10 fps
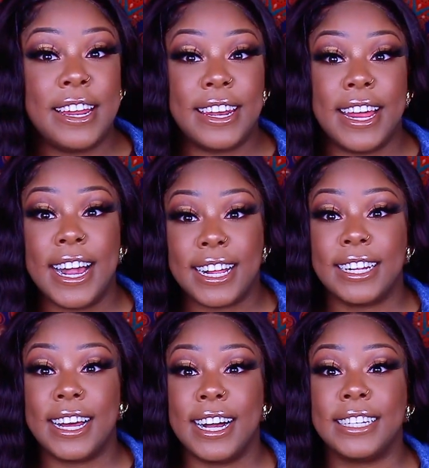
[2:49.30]
not
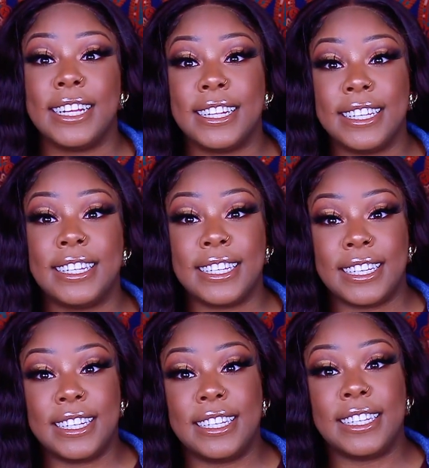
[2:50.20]
clock that this
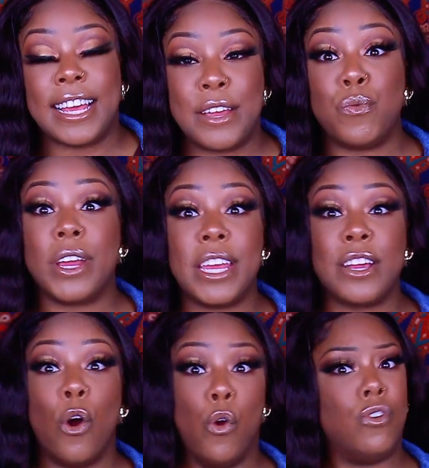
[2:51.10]
is a
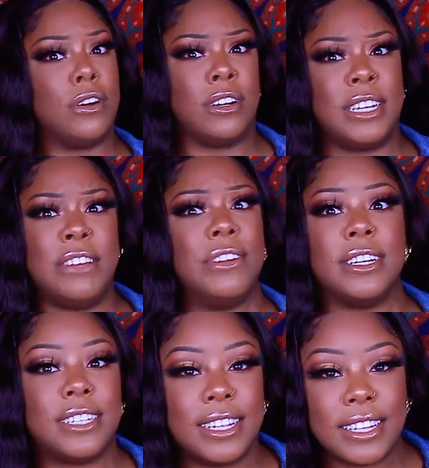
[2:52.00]
wig or even
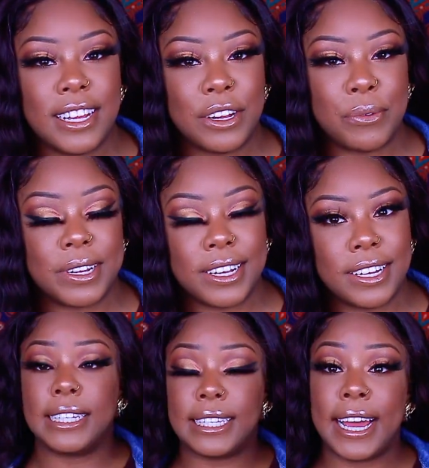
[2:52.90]
a synthetic wig.
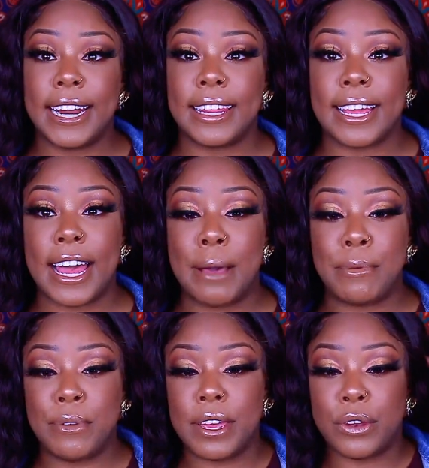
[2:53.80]
Inside of the cap,
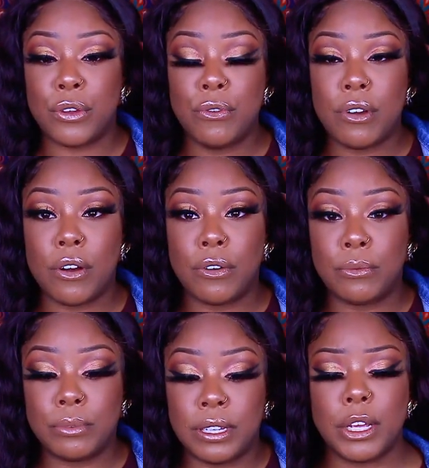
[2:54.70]
you get two
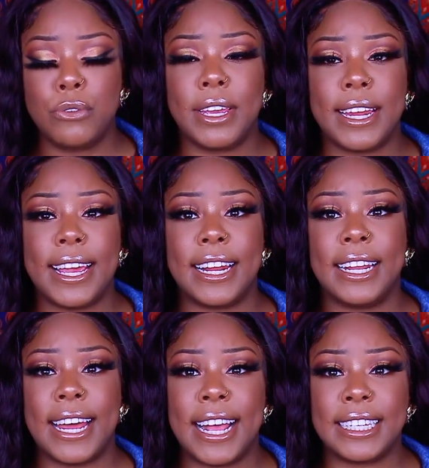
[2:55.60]
combs. You get an
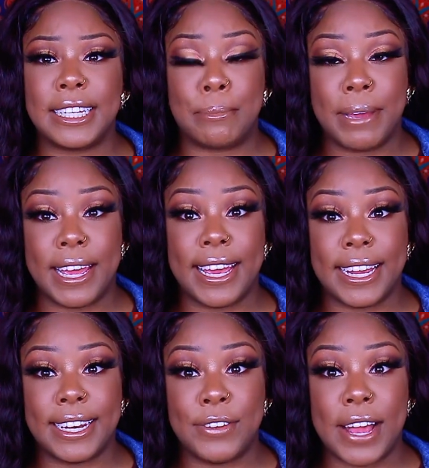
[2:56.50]
elastic
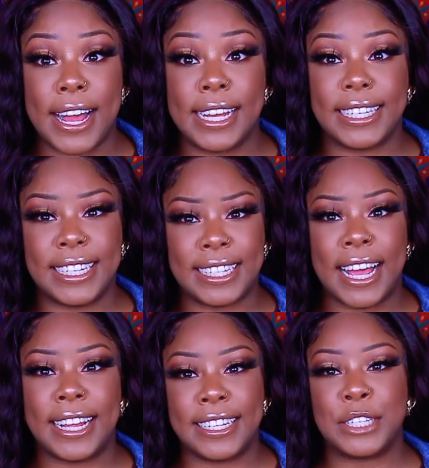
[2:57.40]
band, you guys,
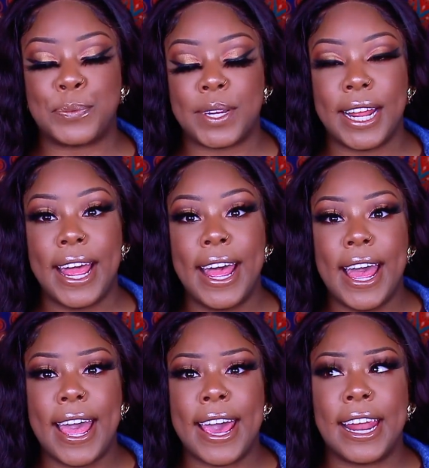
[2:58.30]
inside this one.
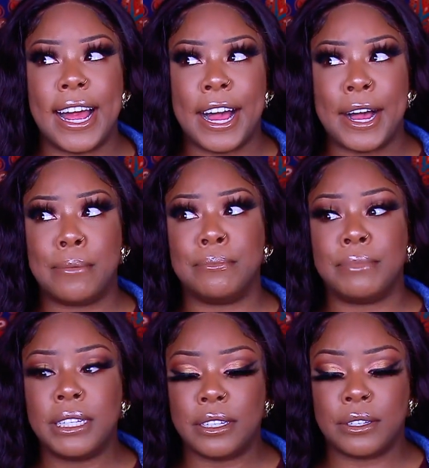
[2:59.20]

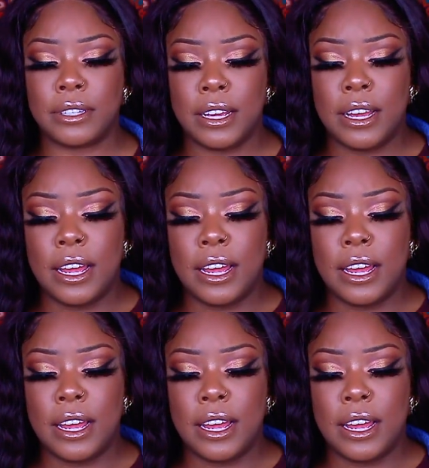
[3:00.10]
And this is